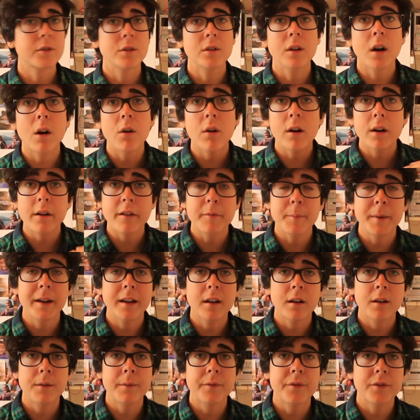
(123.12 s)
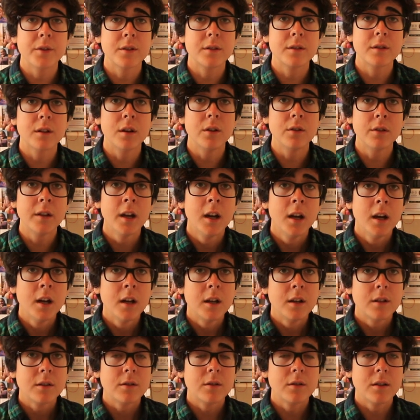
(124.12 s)
to go out of my comfort zone
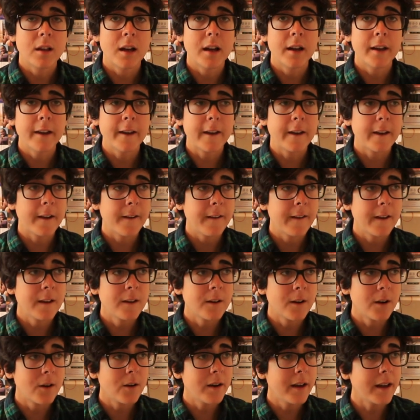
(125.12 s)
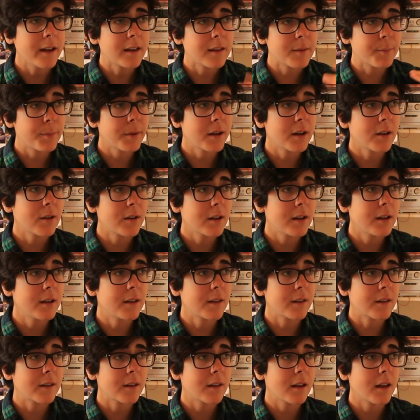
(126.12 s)
to like you know
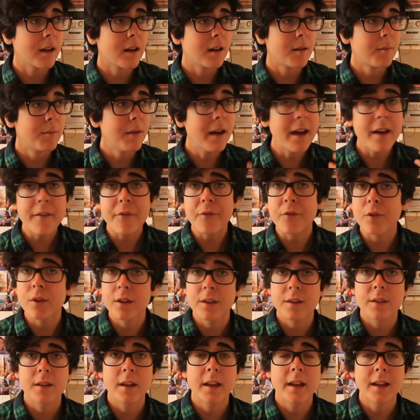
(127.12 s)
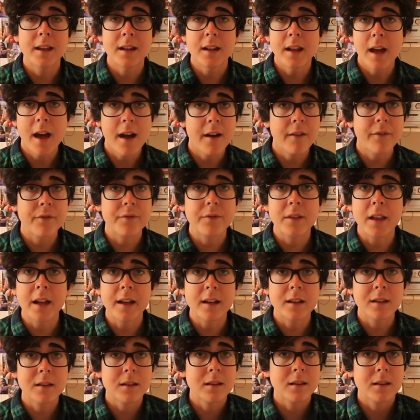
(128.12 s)
experience um, everything and have
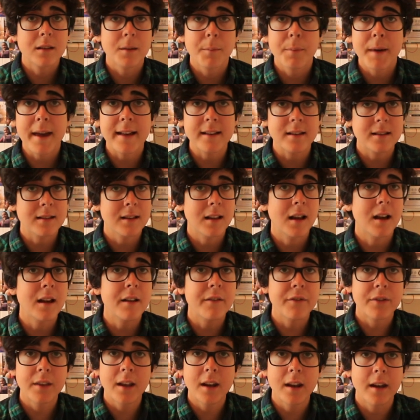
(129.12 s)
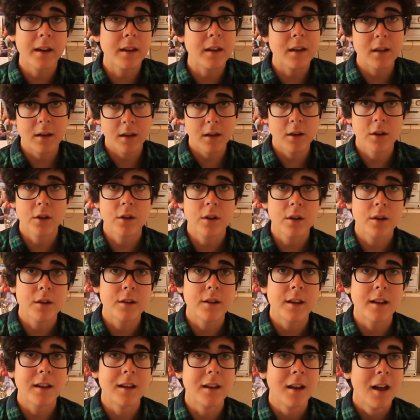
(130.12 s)
like the best life that I
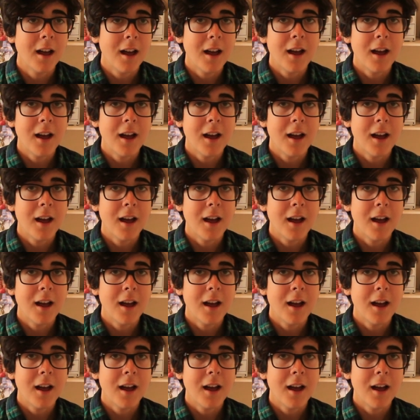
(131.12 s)
could and